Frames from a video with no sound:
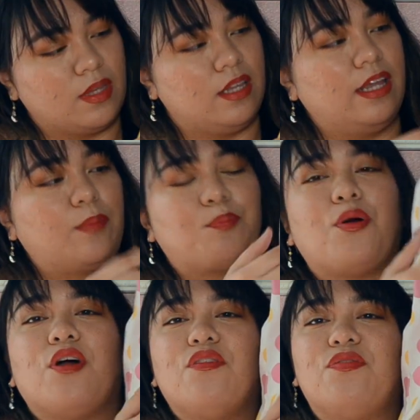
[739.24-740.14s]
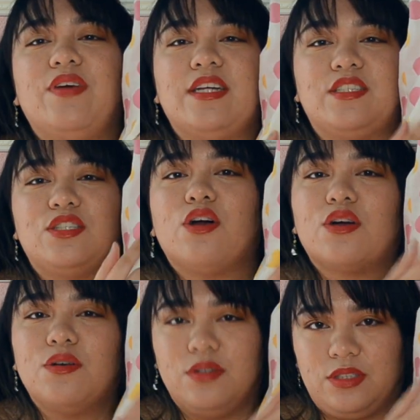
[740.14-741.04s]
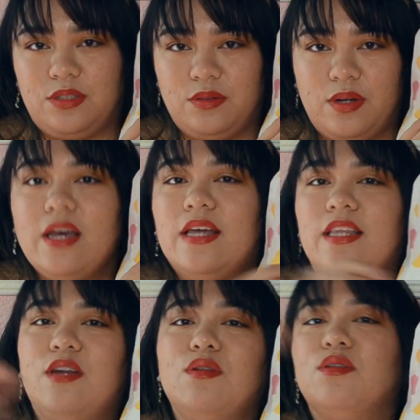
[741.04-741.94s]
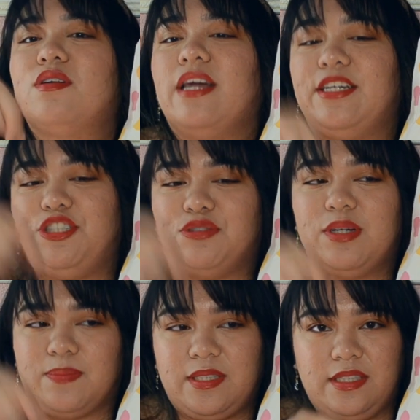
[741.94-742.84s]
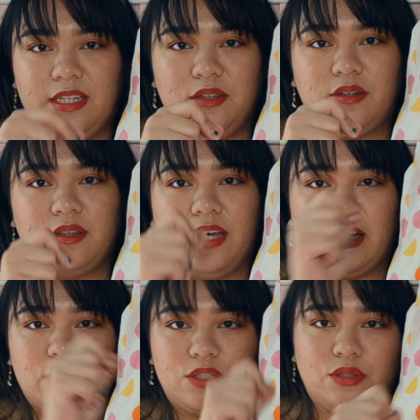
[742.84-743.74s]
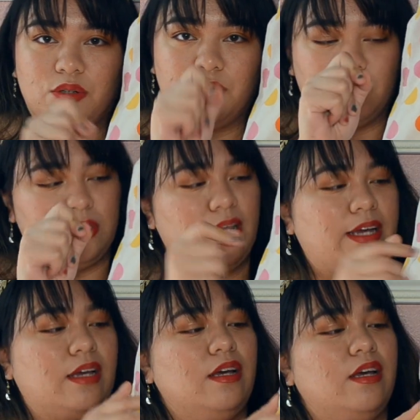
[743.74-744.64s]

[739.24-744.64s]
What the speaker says: Like perfect circles, dude. They don't look like drips. They look like circles. Like,